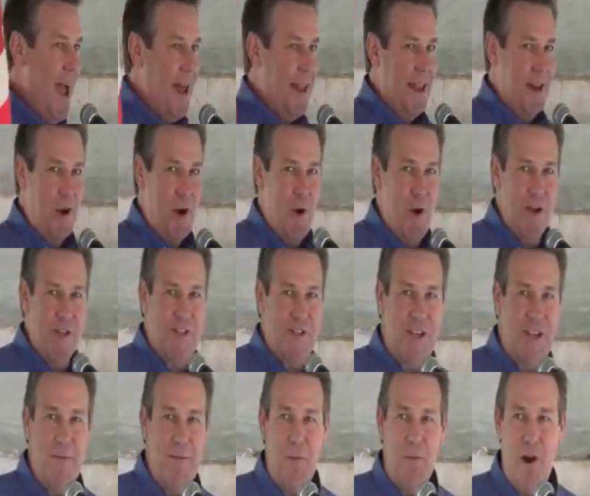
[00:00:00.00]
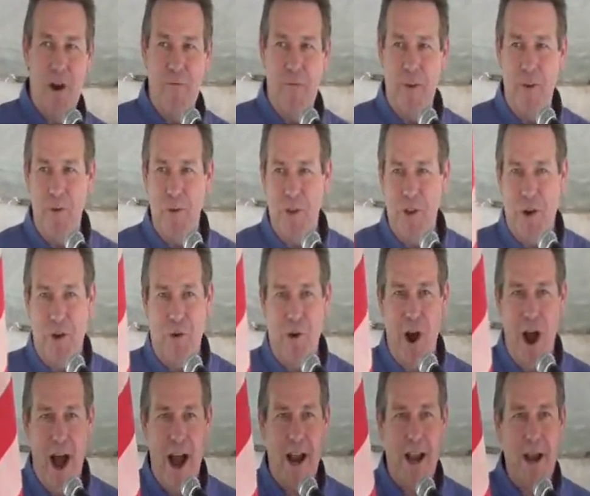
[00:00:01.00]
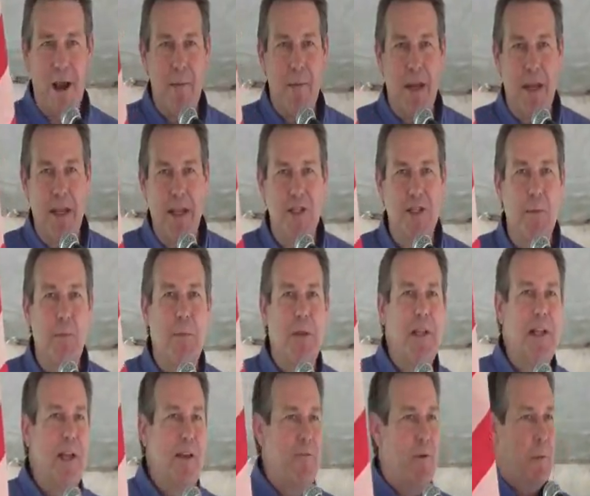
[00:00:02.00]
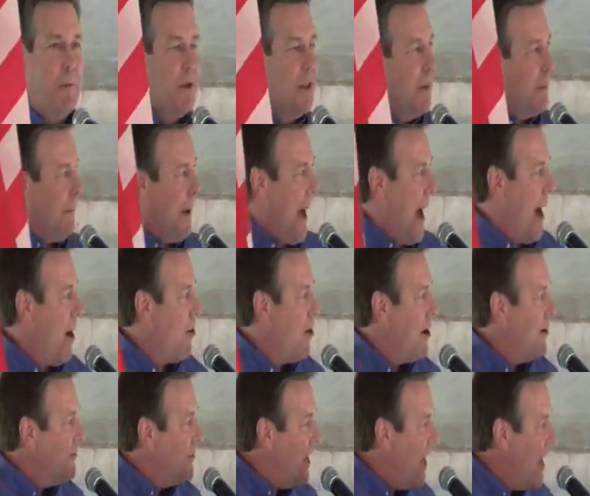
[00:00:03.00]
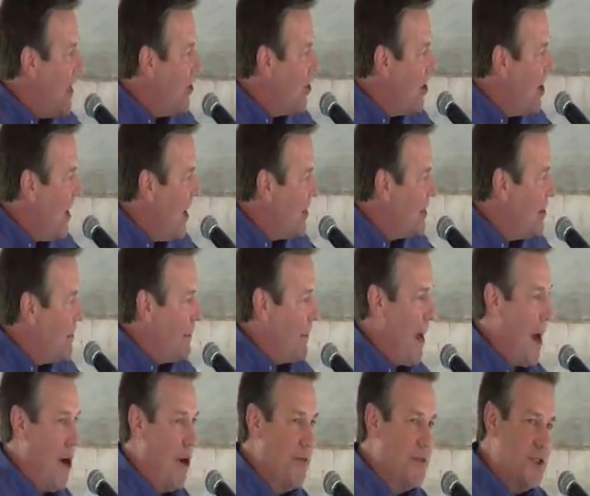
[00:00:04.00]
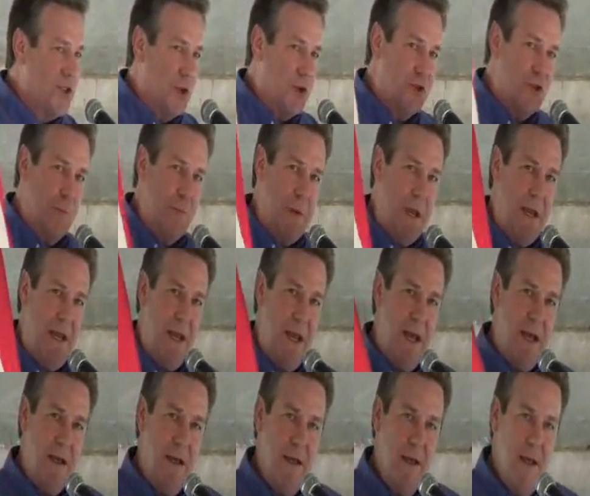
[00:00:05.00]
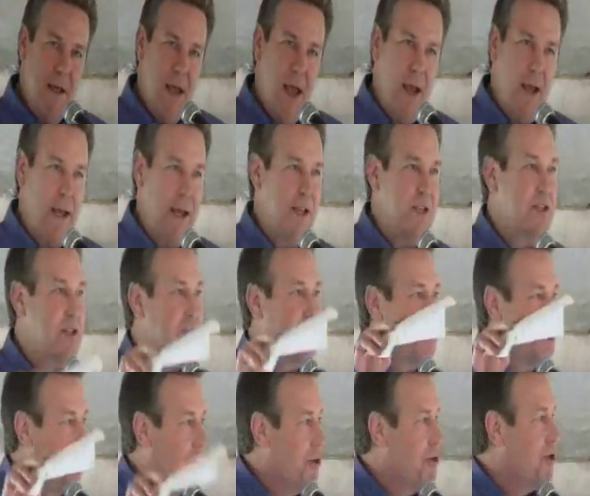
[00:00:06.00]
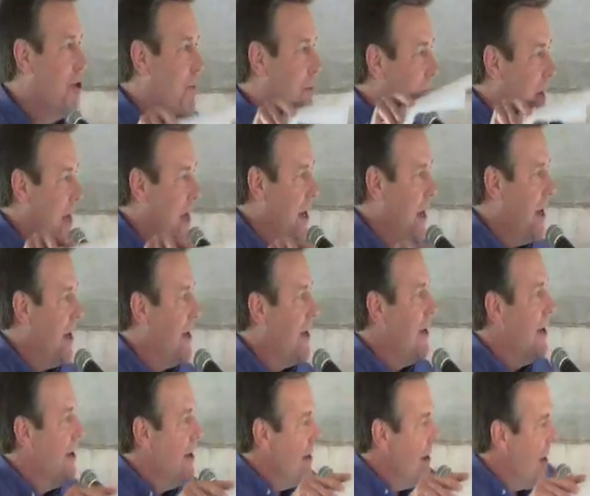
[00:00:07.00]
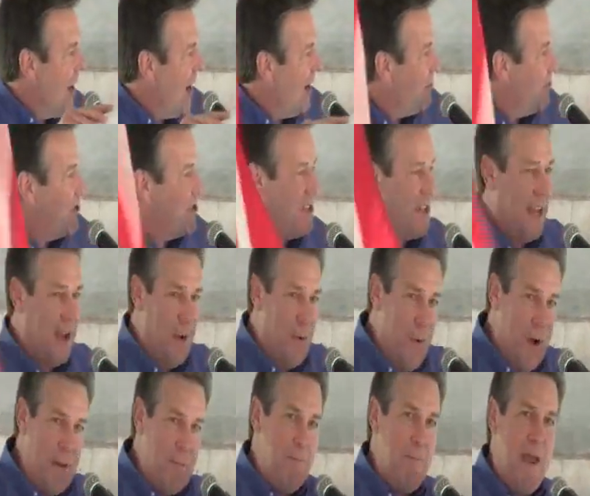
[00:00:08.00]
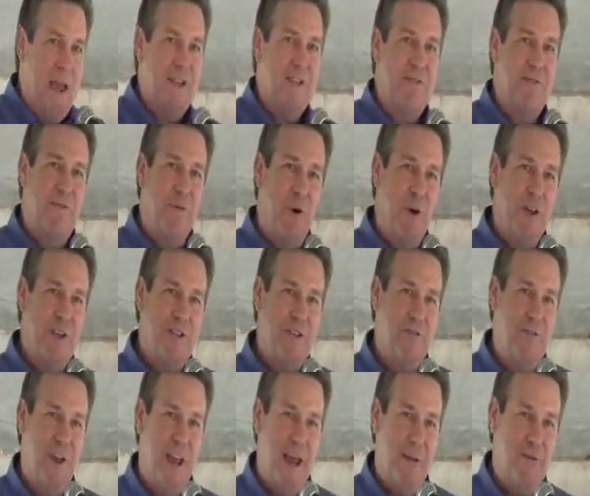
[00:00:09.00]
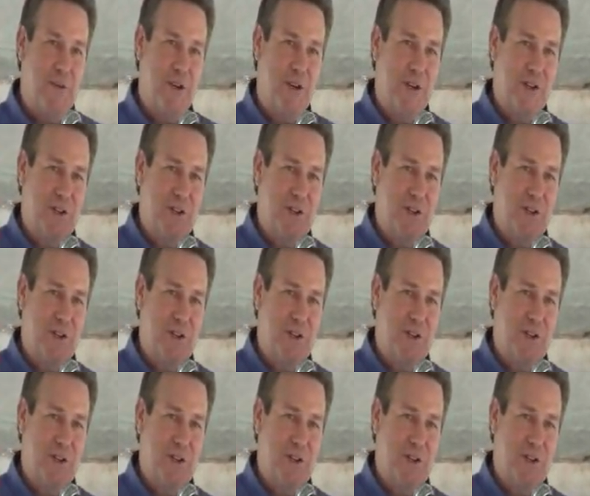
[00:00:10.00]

And of course, Skip Murphy with the grok. I mean, it's unbelievable, the power of the internet, the power of social media. And he is the social media, I would say, web-based voice of New Hampshire